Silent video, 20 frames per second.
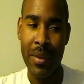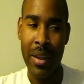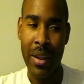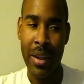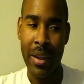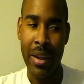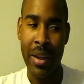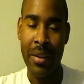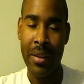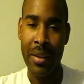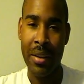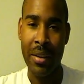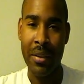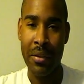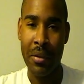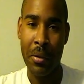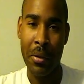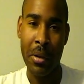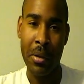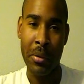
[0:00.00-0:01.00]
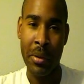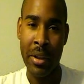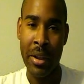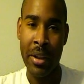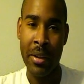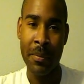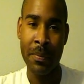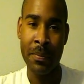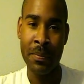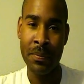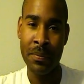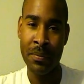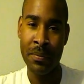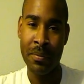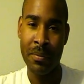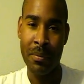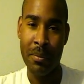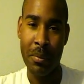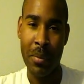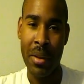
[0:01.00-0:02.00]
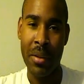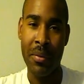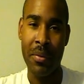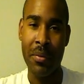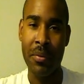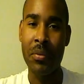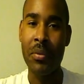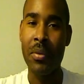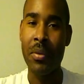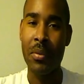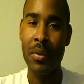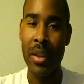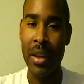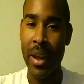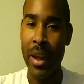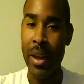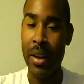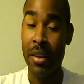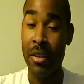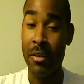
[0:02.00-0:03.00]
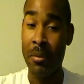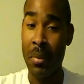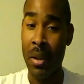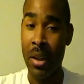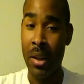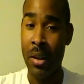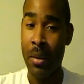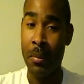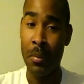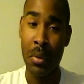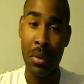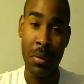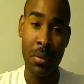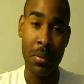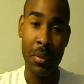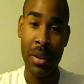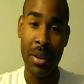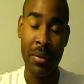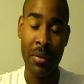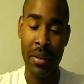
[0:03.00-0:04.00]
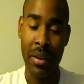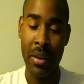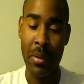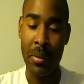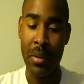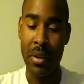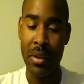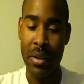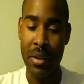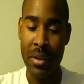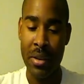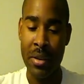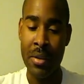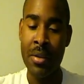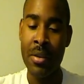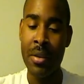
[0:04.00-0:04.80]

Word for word: I can't think of the word right now. But the act of being humble, whatever that word is.